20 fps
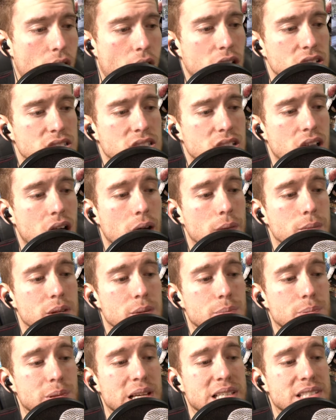Also coming
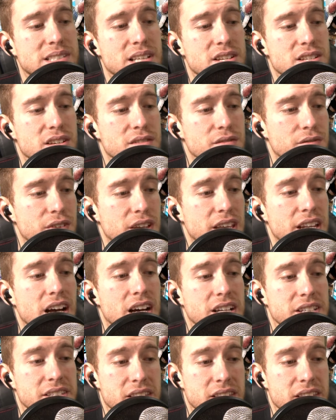to PlayStation Vita,